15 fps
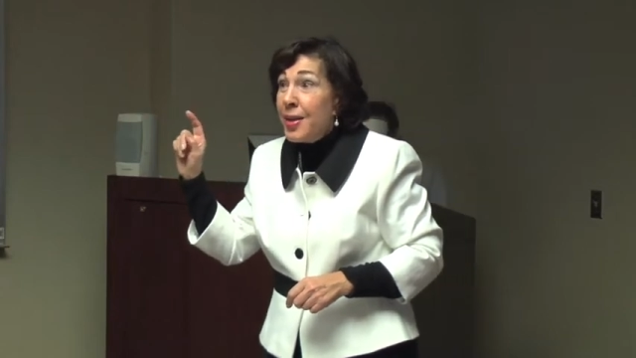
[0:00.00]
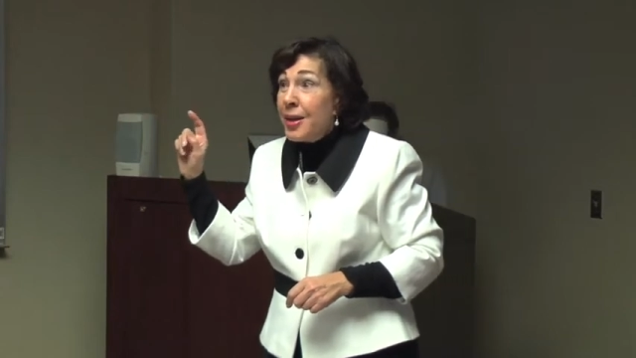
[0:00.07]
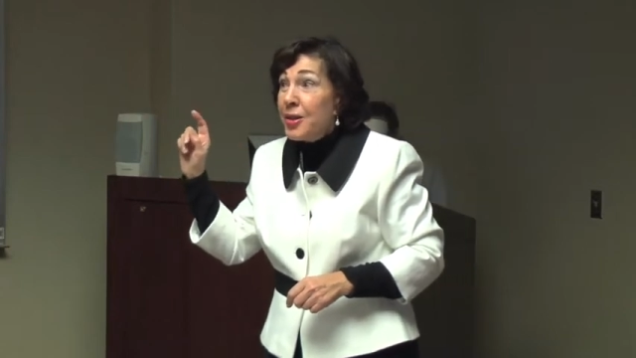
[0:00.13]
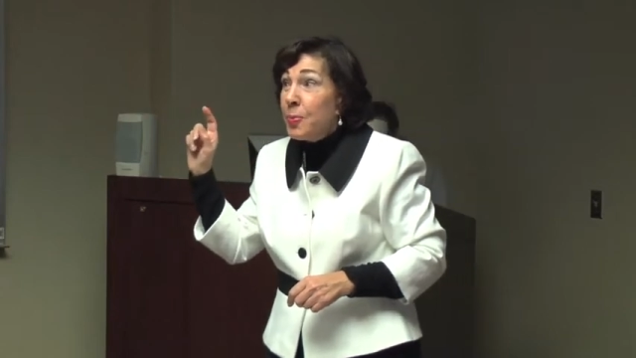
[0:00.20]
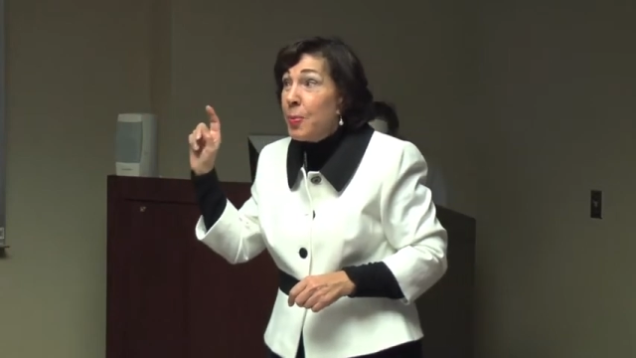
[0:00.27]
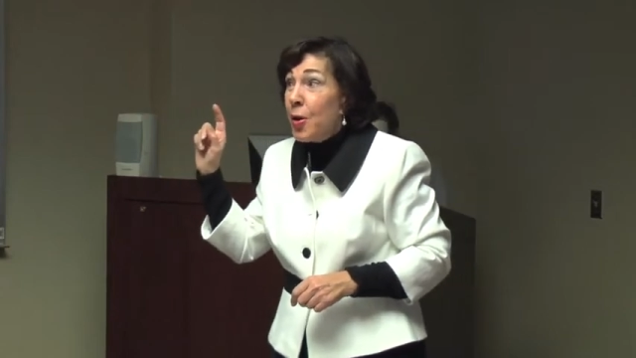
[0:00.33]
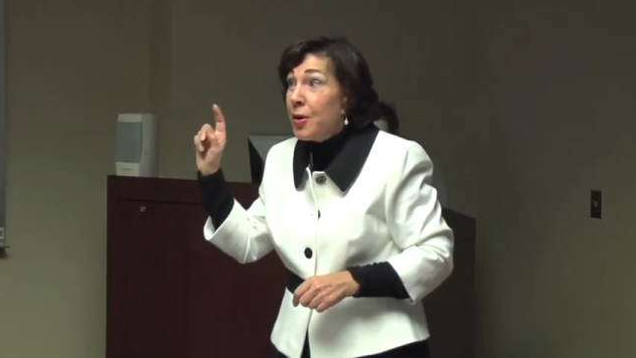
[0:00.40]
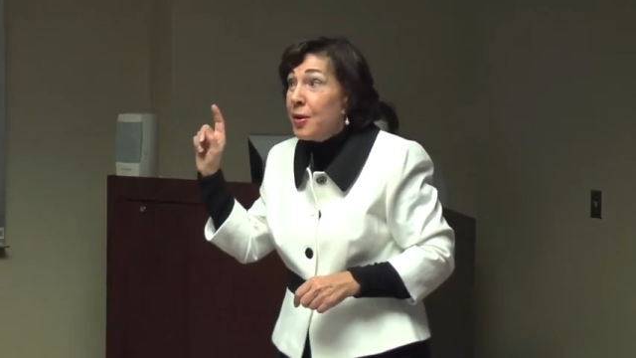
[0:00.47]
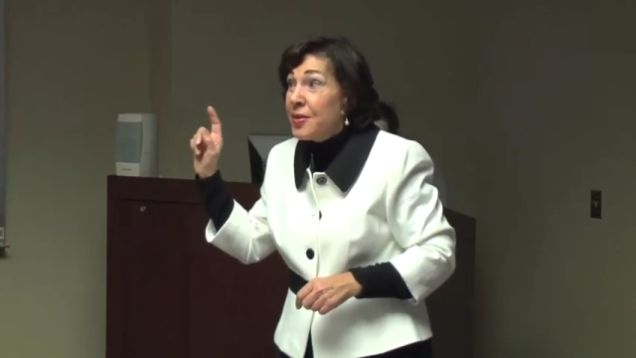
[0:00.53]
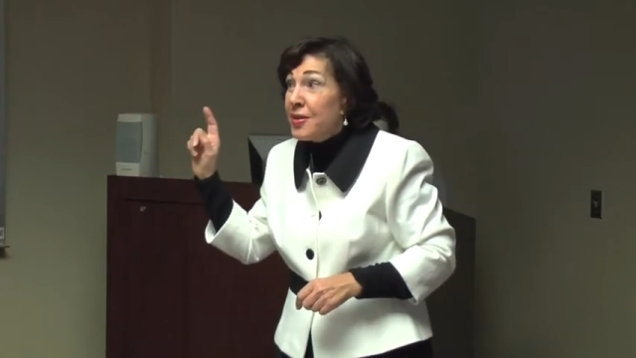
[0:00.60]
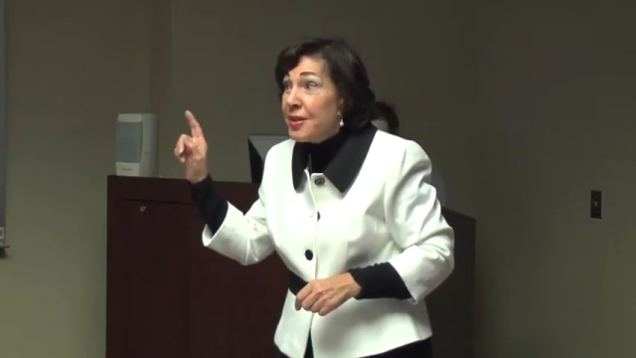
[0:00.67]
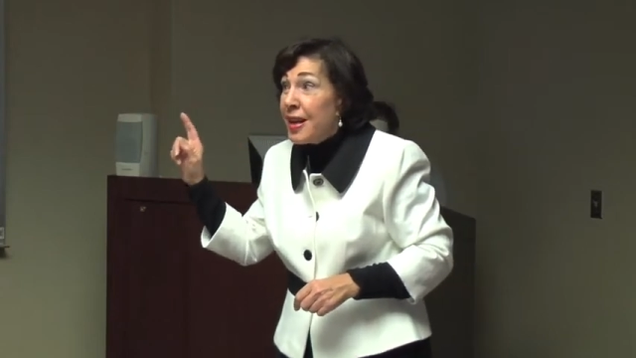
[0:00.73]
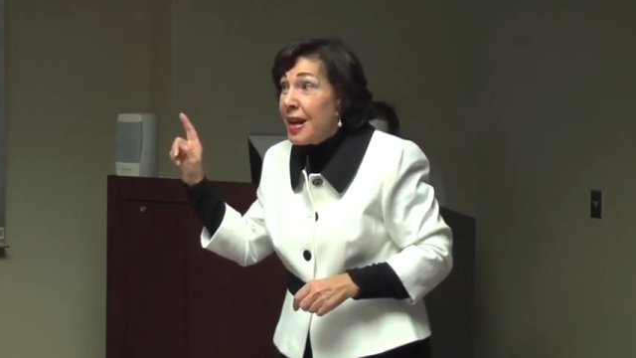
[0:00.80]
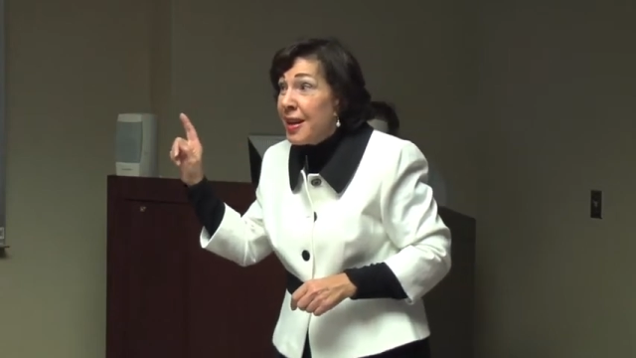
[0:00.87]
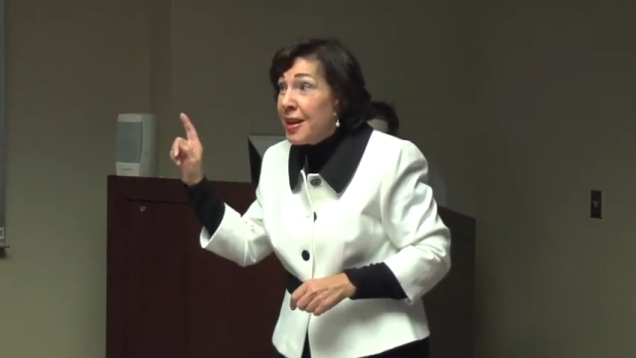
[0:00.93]
That's part of
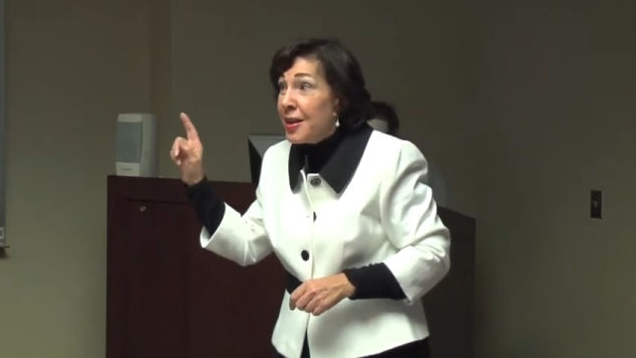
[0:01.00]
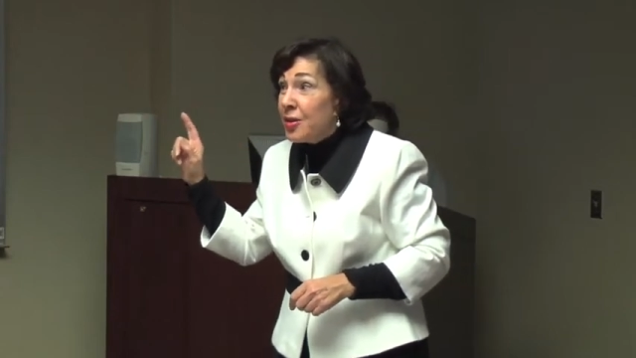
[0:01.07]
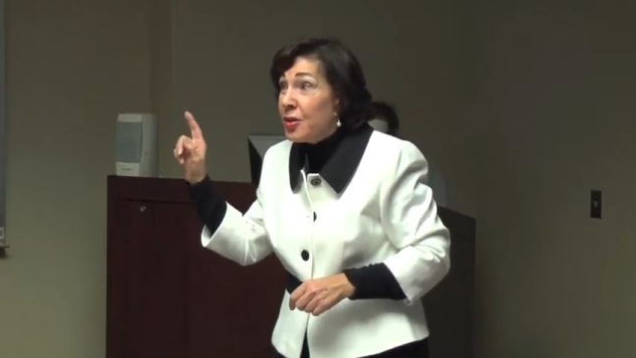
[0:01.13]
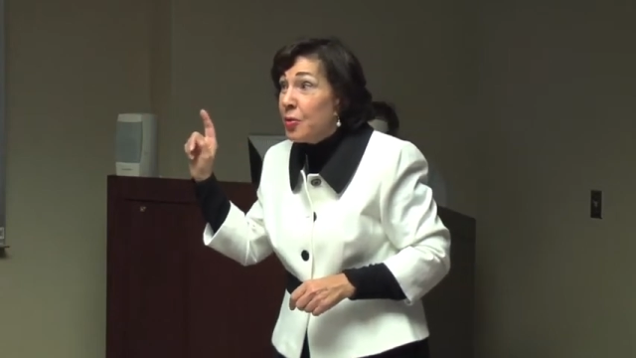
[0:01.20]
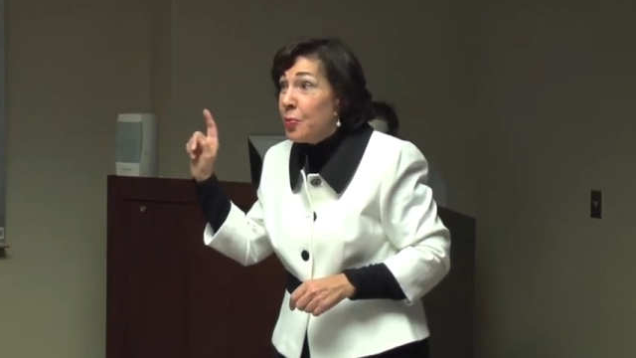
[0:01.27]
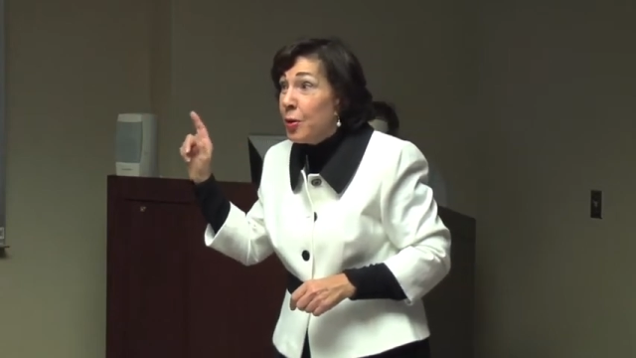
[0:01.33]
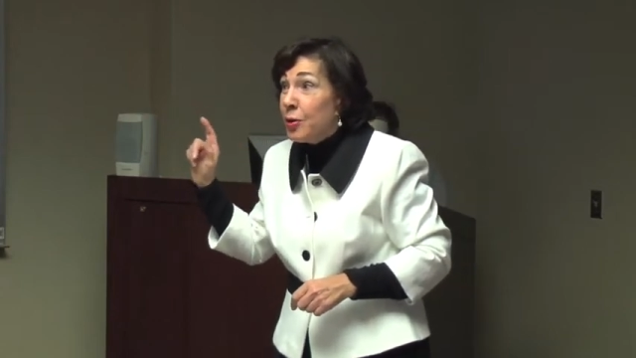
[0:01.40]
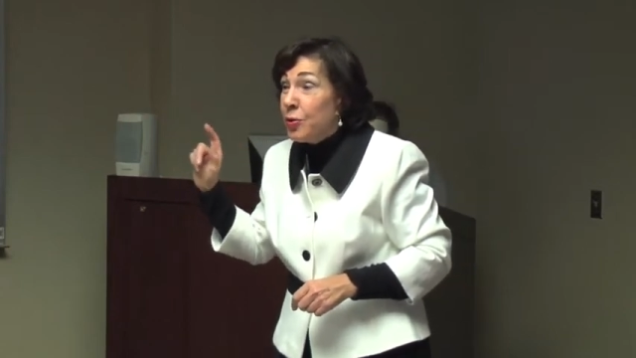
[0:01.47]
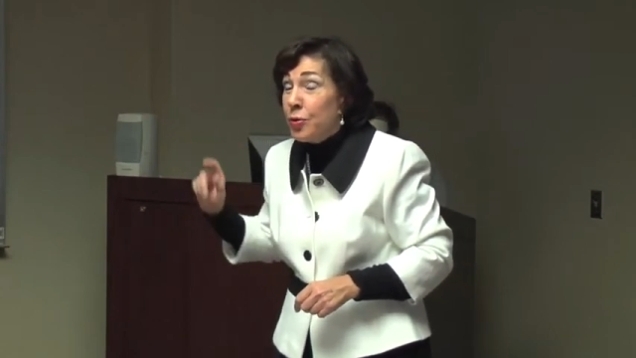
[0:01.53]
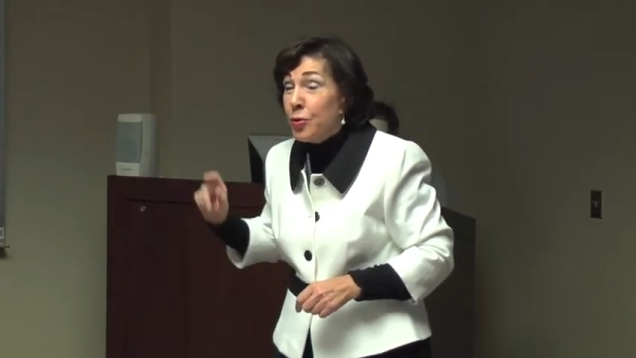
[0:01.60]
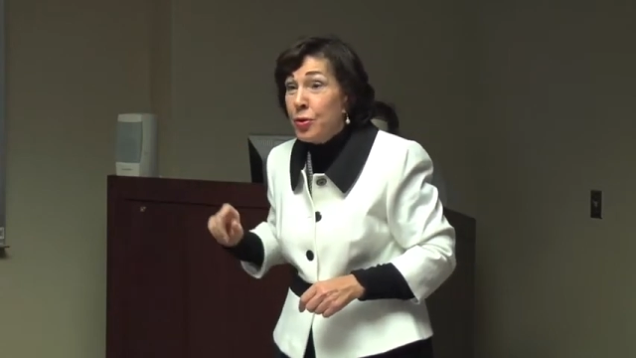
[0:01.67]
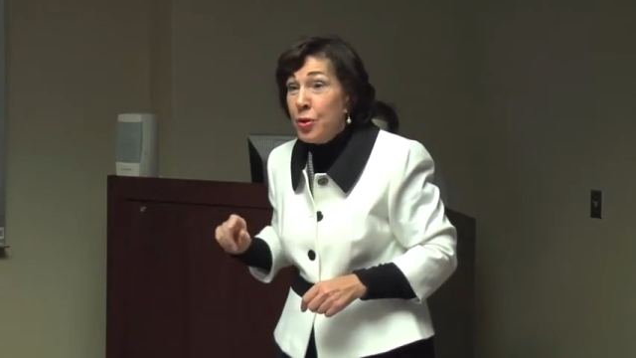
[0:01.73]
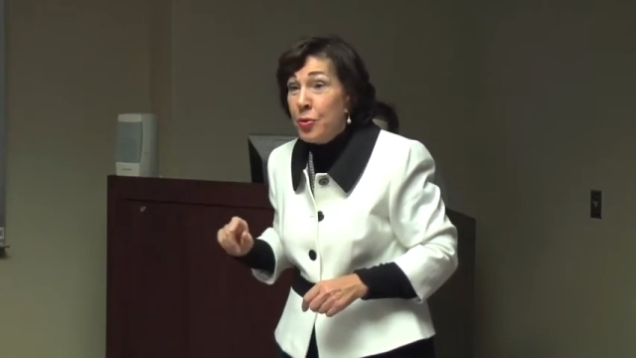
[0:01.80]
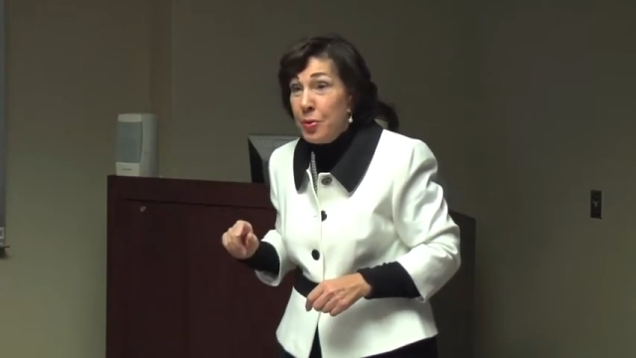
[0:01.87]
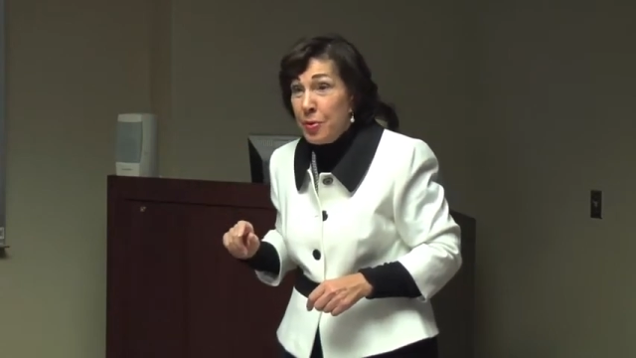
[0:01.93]
science of what you're
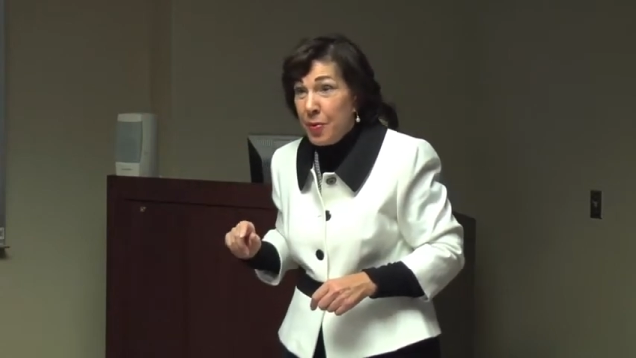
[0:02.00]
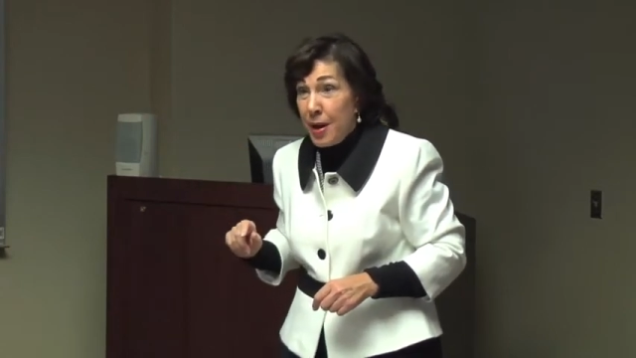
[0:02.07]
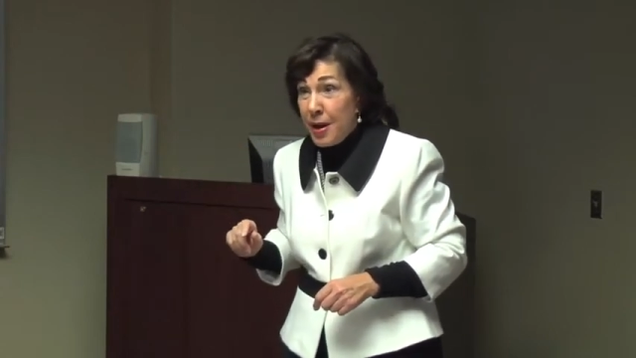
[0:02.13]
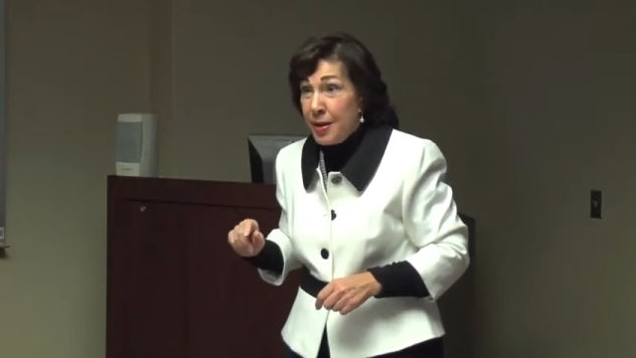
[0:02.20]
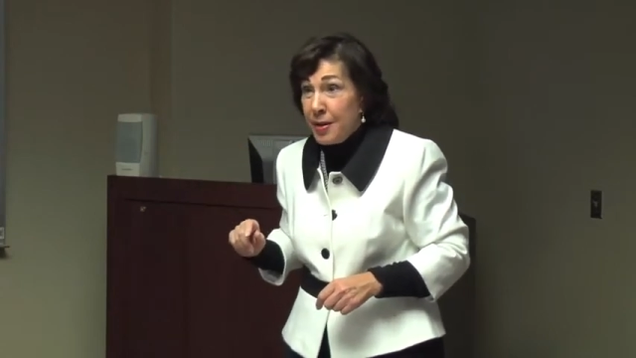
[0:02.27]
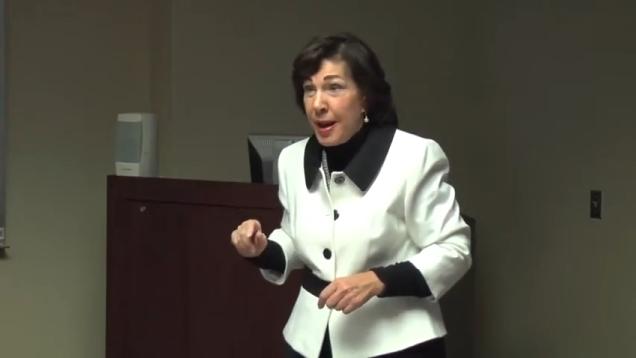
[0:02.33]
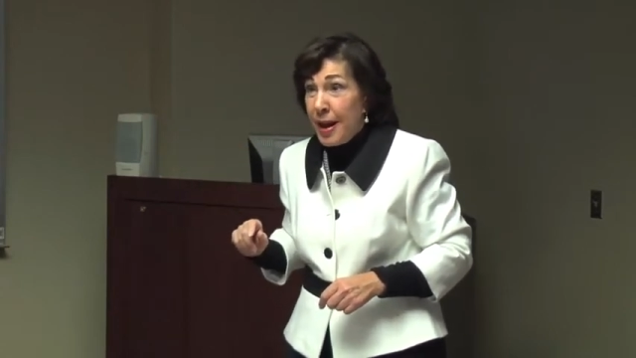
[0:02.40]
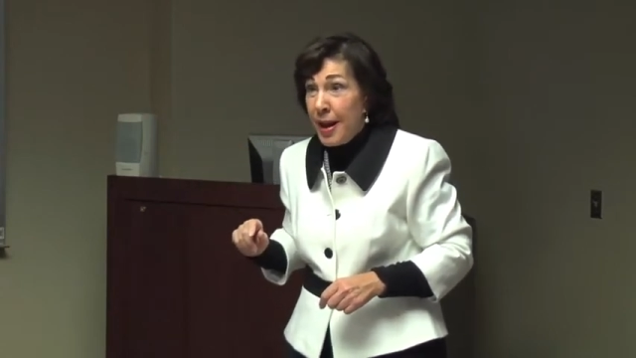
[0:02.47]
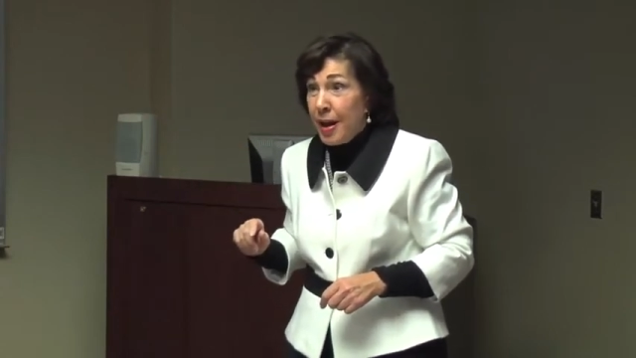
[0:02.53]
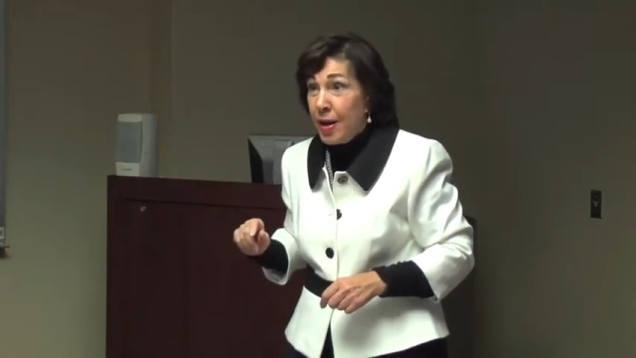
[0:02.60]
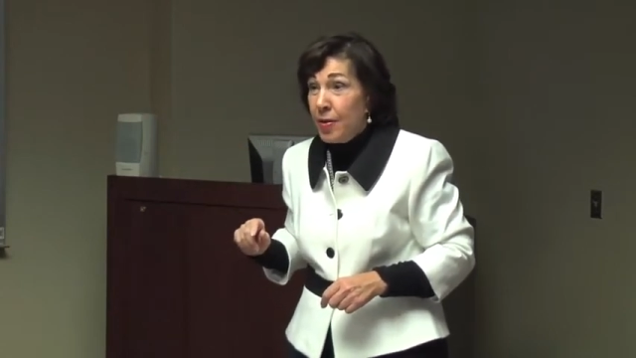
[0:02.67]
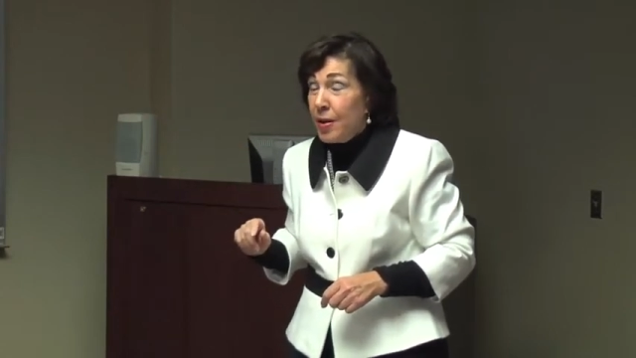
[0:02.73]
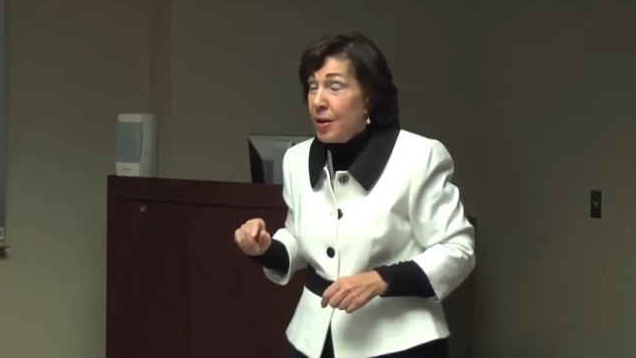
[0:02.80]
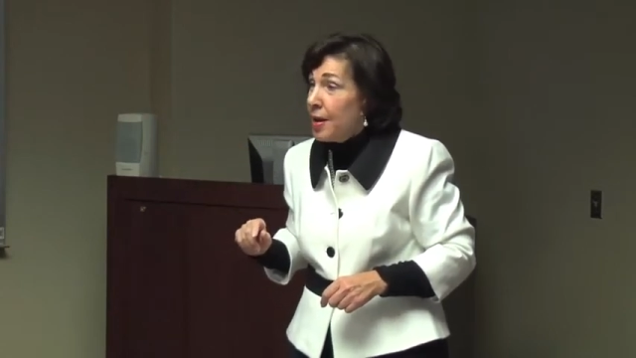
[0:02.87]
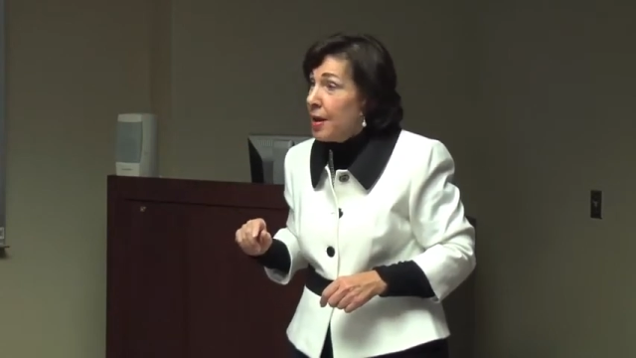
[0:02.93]
doing right now.